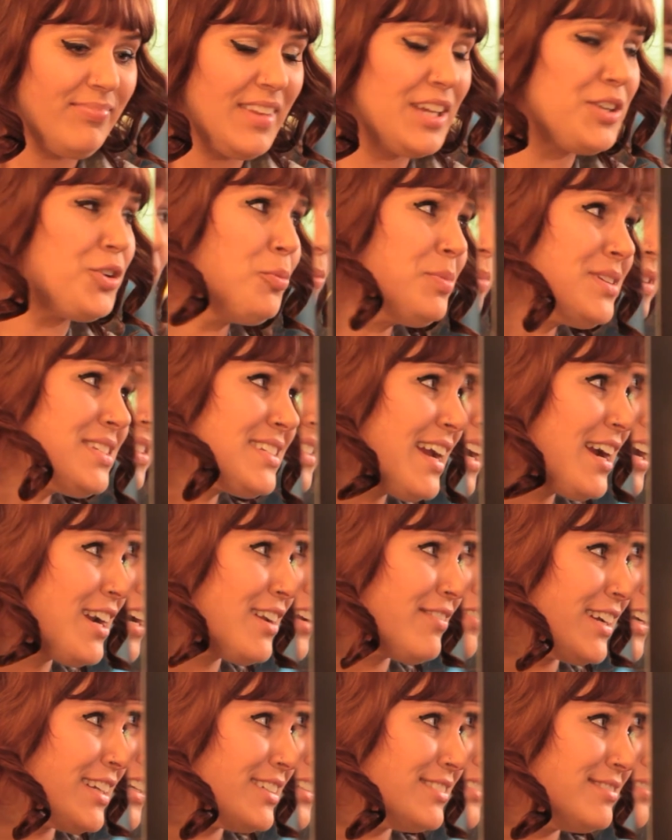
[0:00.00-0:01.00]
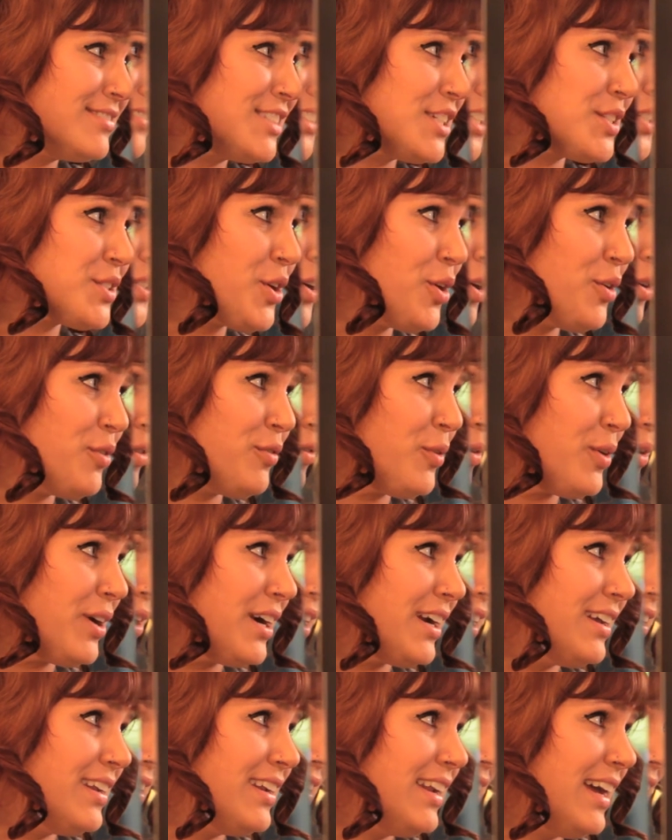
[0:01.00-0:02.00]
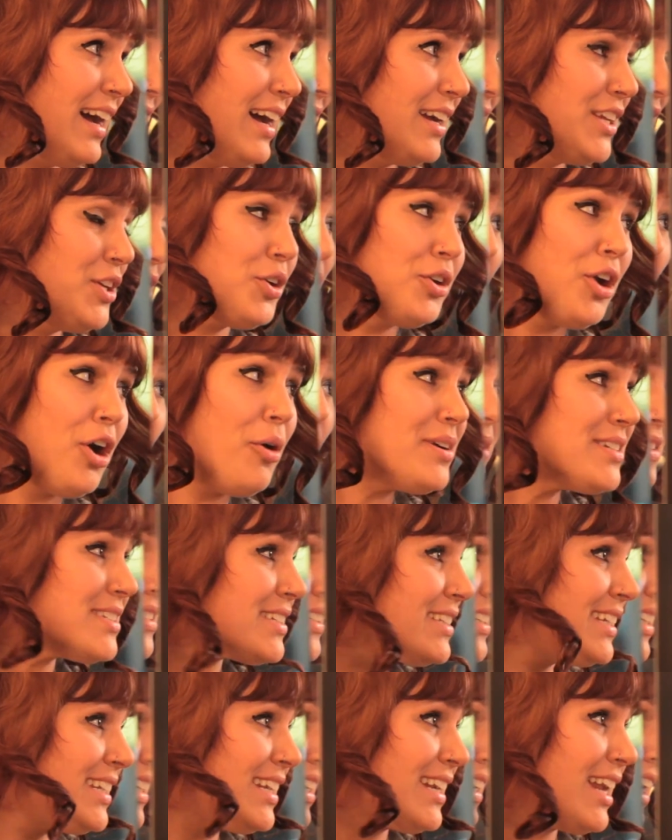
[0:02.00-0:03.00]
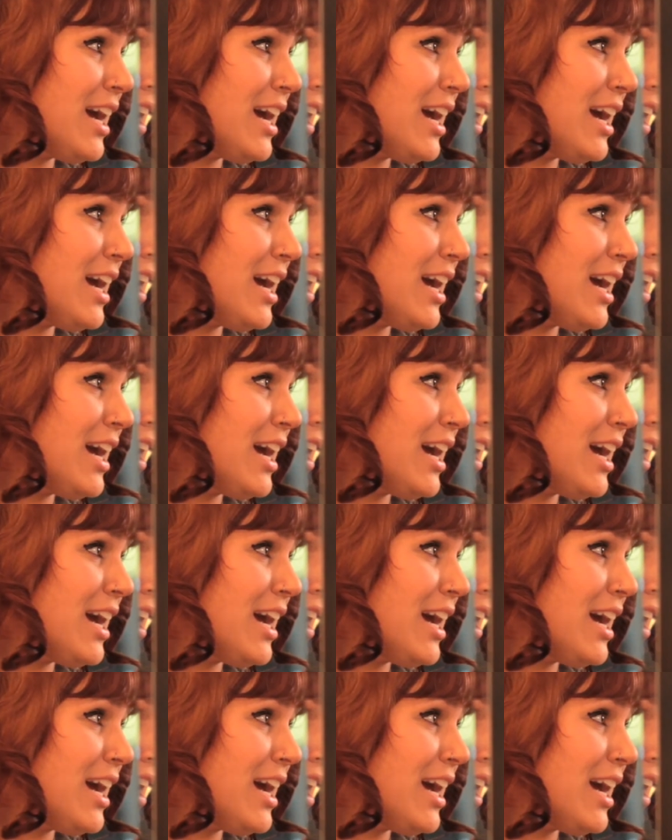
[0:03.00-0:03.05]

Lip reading: Don't be scared of it, just go for it. You can always clean it